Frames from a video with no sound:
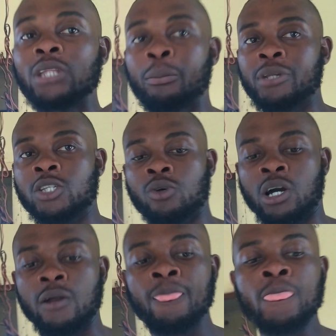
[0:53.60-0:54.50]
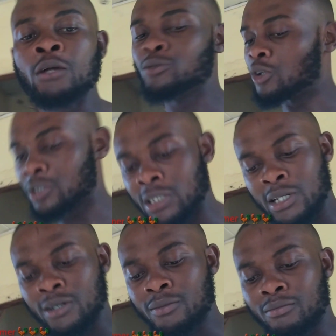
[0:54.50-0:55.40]
that place works. Just
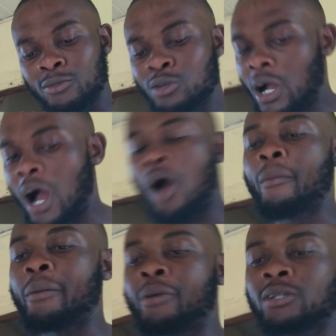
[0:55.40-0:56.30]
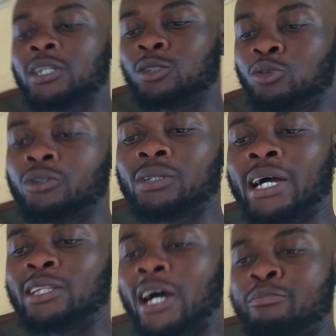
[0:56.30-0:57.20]
look at how my pairs are doing.
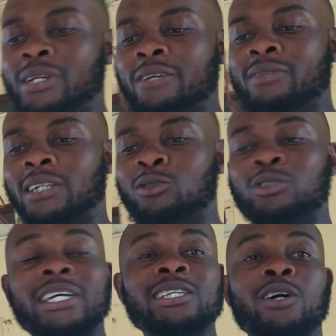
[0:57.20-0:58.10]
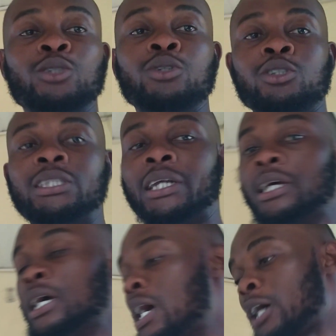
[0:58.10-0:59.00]
I, I believe that today is our
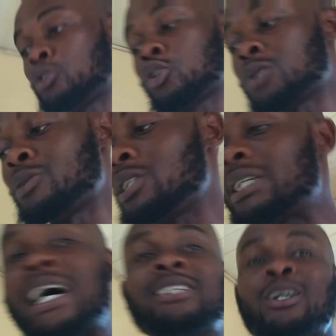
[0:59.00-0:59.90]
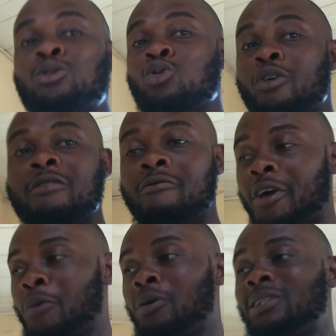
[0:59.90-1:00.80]
23, and trust me, these guys are going
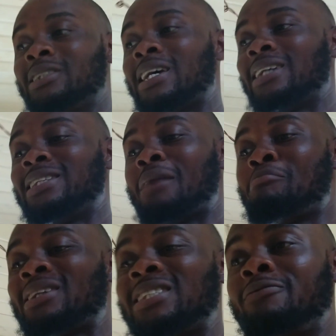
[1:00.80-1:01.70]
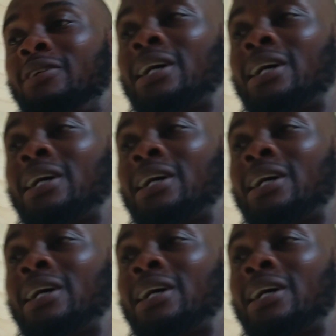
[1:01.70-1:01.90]
very well. These guys, they are massively